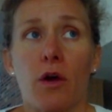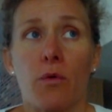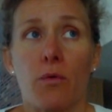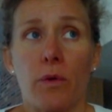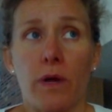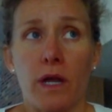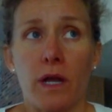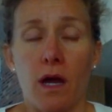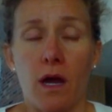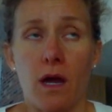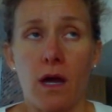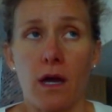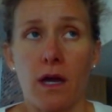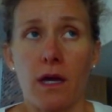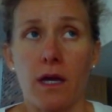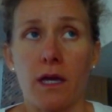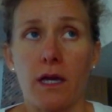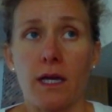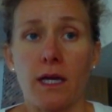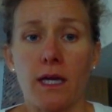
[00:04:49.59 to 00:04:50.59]
when
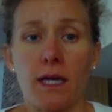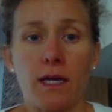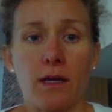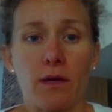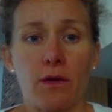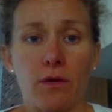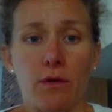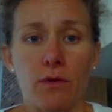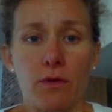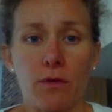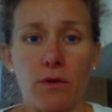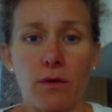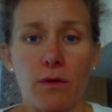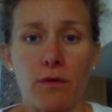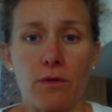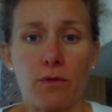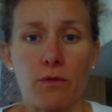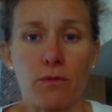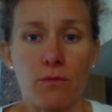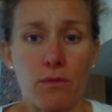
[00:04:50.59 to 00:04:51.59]
I eat
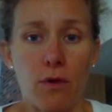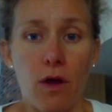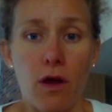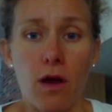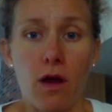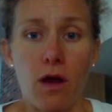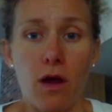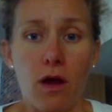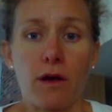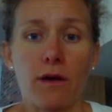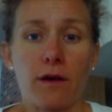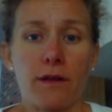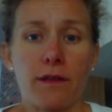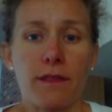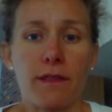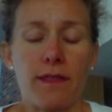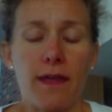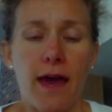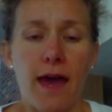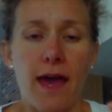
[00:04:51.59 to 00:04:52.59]
raw
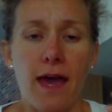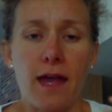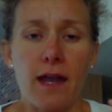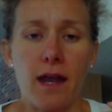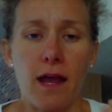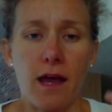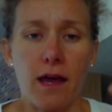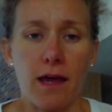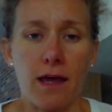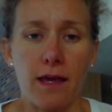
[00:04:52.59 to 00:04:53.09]
that